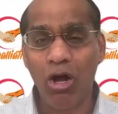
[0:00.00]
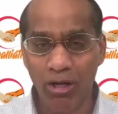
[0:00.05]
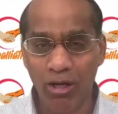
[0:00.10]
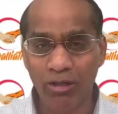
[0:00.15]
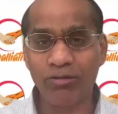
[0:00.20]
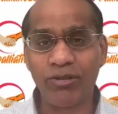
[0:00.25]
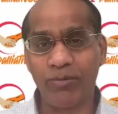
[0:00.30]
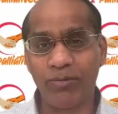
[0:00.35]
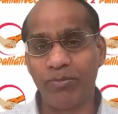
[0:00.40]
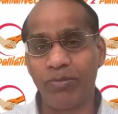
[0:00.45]

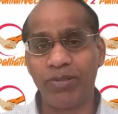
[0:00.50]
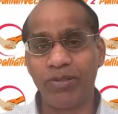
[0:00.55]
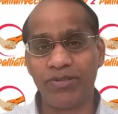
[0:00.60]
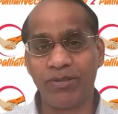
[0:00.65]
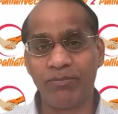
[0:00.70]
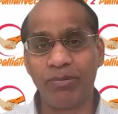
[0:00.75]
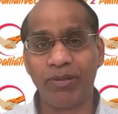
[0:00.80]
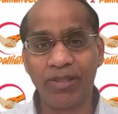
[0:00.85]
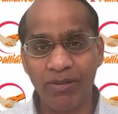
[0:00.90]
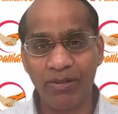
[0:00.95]

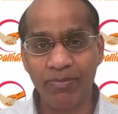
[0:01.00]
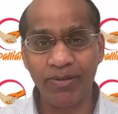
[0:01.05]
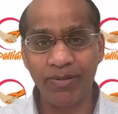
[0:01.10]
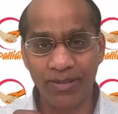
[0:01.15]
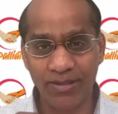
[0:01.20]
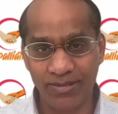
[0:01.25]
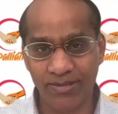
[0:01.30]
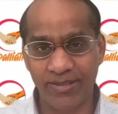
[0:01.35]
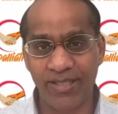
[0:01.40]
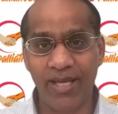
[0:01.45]
100% by giving
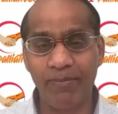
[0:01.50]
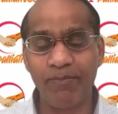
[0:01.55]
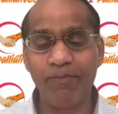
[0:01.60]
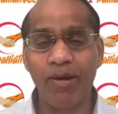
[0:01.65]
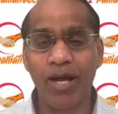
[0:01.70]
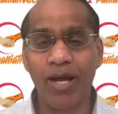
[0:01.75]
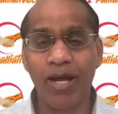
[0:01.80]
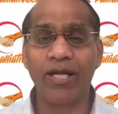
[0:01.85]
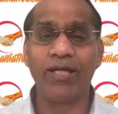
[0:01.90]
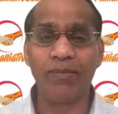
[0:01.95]
the
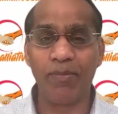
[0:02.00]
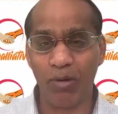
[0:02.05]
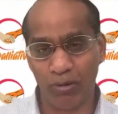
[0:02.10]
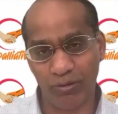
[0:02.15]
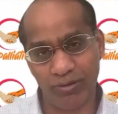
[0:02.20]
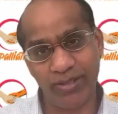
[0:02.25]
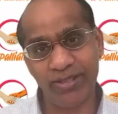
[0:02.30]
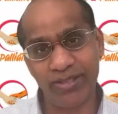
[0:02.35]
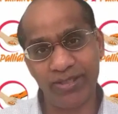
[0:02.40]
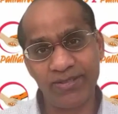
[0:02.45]
same
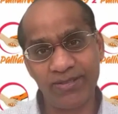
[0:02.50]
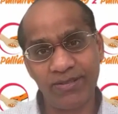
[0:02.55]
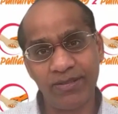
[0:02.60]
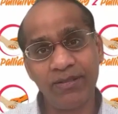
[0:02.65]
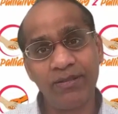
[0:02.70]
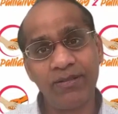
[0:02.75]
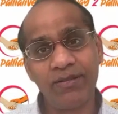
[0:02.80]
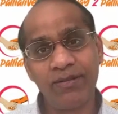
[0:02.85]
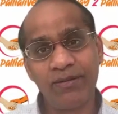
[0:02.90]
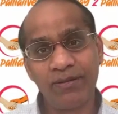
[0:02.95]
antibiotics.
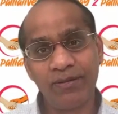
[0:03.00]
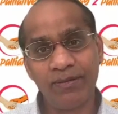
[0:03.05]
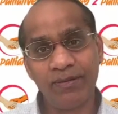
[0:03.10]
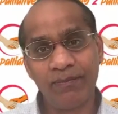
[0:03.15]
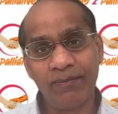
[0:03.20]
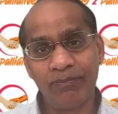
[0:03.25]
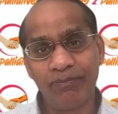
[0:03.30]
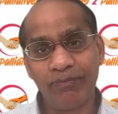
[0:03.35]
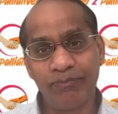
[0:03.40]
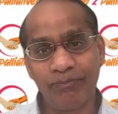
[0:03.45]

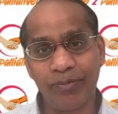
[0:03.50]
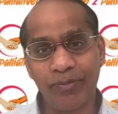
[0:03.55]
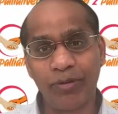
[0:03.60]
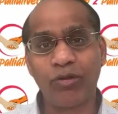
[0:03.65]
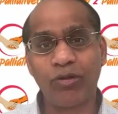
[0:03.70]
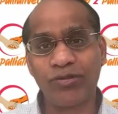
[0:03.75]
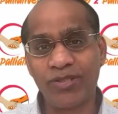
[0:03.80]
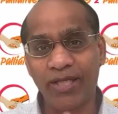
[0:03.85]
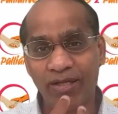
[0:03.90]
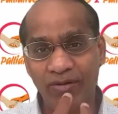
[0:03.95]

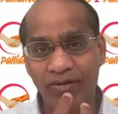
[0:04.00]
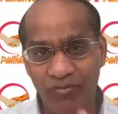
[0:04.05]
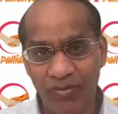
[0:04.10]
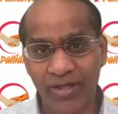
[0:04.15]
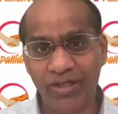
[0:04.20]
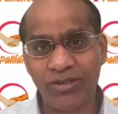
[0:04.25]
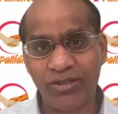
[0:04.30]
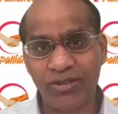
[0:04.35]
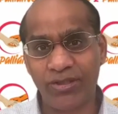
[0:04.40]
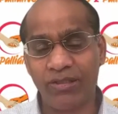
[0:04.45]
Because the
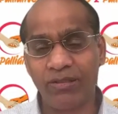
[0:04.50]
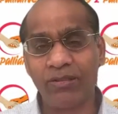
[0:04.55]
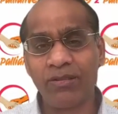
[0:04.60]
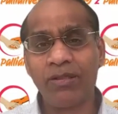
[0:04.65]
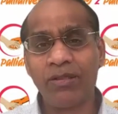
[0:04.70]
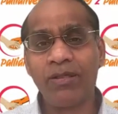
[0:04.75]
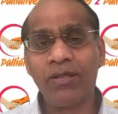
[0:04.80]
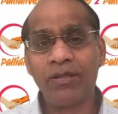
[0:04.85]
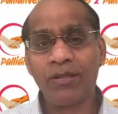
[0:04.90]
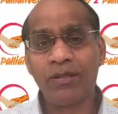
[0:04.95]

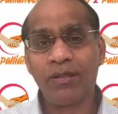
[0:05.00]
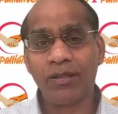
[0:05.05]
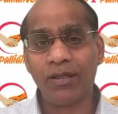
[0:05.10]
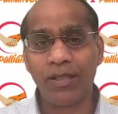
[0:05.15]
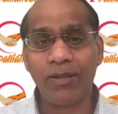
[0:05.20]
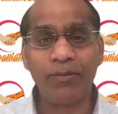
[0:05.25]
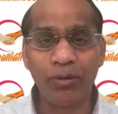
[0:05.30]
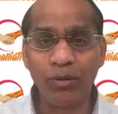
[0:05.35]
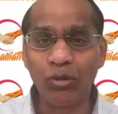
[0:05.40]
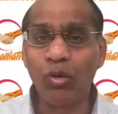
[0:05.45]
infection,
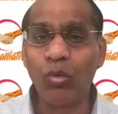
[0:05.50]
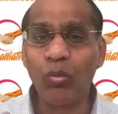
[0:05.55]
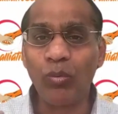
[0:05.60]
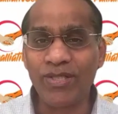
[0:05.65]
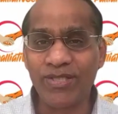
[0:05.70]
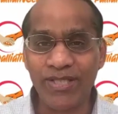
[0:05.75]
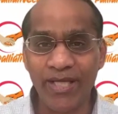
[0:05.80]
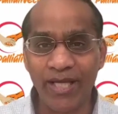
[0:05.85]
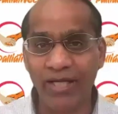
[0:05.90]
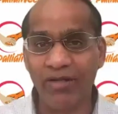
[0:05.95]
even though
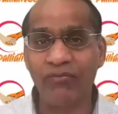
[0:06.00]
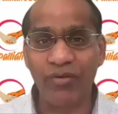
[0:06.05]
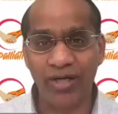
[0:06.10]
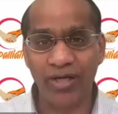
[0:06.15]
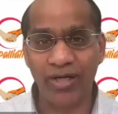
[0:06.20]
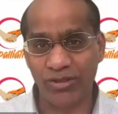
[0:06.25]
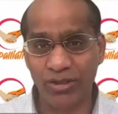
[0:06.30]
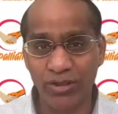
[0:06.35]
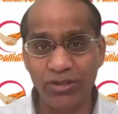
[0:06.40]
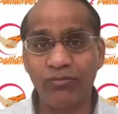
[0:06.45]
we say
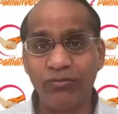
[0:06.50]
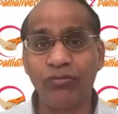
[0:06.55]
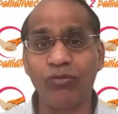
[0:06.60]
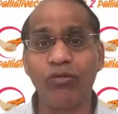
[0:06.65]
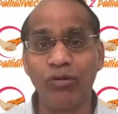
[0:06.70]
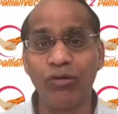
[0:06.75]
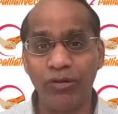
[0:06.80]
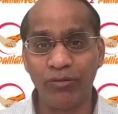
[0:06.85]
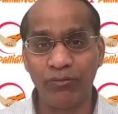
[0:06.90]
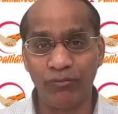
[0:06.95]
infection is
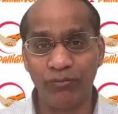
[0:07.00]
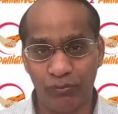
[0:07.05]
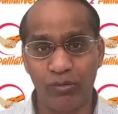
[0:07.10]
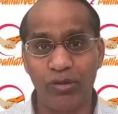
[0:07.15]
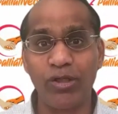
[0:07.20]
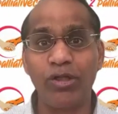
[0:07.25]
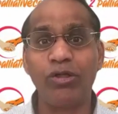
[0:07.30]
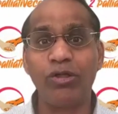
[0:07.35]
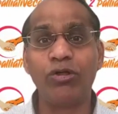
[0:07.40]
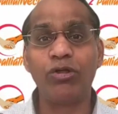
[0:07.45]

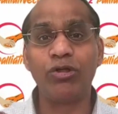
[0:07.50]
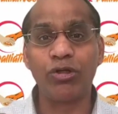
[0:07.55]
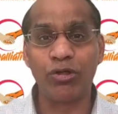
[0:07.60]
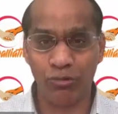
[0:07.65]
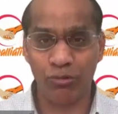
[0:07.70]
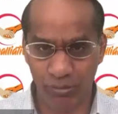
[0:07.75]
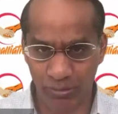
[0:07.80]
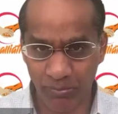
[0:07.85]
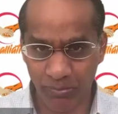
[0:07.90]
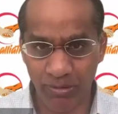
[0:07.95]
fully
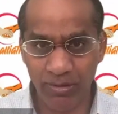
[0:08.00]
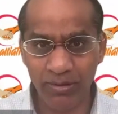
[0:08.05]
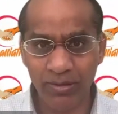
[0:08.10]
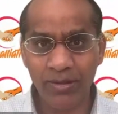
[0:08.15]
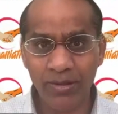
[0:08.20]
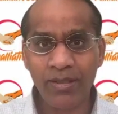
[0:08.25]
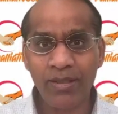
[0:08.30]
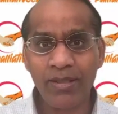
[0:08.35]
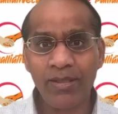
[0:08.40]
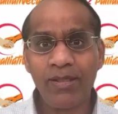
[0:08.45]
curable,
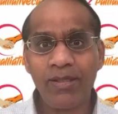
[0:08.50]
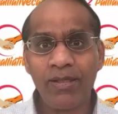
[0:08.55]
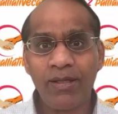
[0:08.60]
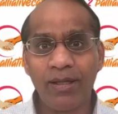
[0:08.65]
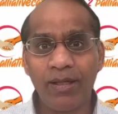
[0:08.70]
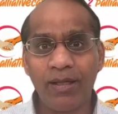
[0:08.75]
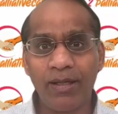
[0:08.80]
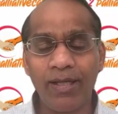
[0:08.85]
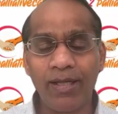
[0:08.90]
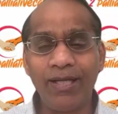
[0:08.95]

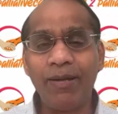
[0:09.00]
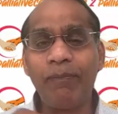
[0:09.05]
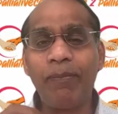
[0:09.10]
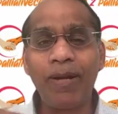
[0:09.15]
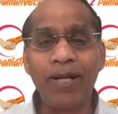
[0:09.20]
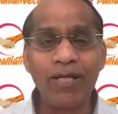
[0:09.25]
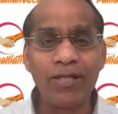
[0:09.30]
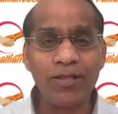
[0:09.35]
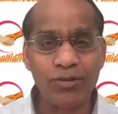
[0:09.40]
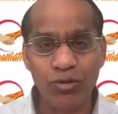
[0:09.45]
it
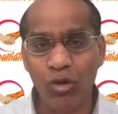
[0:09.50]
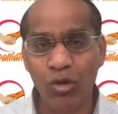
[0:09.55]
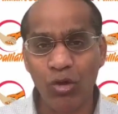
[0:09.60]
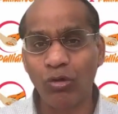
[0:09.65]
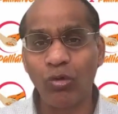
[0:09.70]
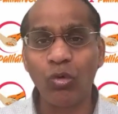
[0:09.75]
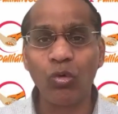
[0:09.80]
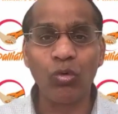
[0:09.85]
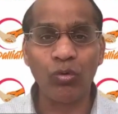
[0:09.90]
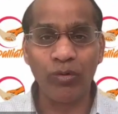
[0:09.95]
depends
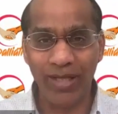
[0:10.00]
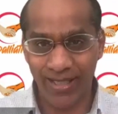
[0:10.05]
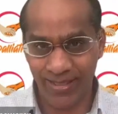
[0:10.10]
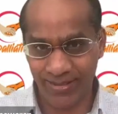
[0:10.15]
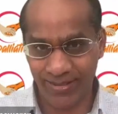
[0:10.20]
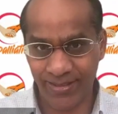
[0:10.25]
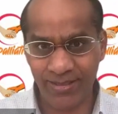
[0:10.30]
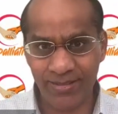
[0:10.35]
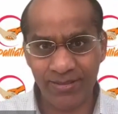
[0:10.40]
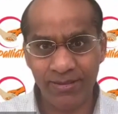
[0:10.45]
on who
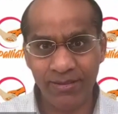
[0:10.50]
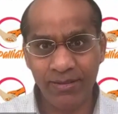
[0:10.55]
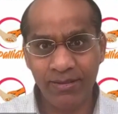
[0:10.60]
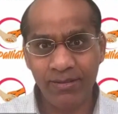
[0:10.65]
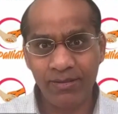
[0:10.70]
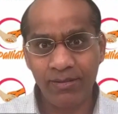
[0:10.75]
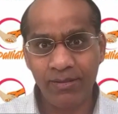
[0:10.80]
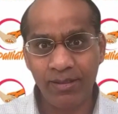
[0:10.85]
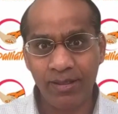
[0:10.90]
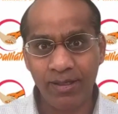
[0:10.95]
gets it
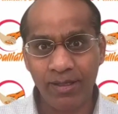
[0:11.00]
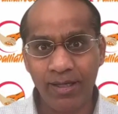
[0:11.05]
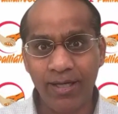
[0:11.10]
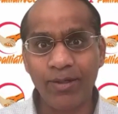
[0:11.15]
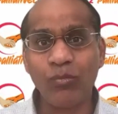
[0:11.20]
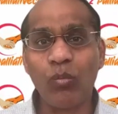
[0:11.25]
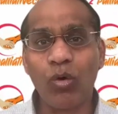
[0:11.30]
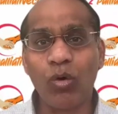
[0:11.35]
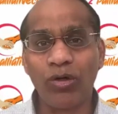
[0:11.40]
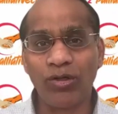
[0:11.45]

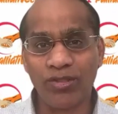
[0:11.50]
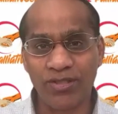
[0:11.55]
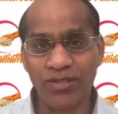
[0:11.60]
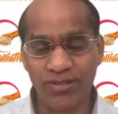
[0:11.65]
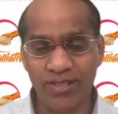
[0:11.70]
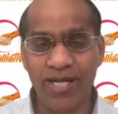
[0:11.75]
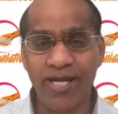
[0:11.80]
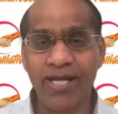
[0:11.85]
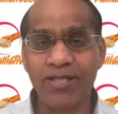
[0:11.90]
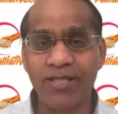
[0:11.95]
and what
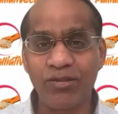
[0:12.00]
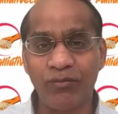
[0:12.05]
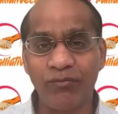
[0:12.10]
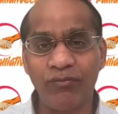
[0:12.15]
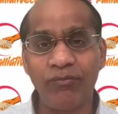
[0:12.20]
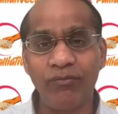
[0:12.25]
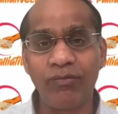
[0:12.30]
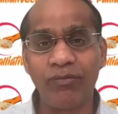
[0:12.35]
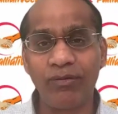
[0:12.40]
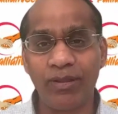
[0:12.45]
stage
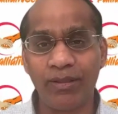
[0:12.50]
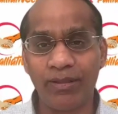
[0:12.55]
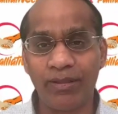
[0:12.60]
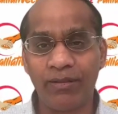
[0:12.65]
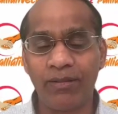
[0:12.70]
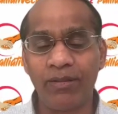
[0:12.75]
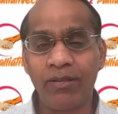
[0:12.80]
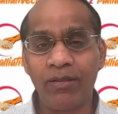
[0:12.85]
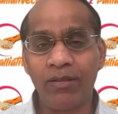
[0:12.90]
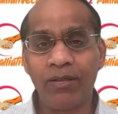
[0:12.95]
of
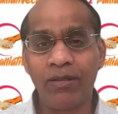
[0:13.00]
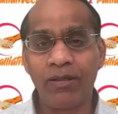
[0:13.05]
the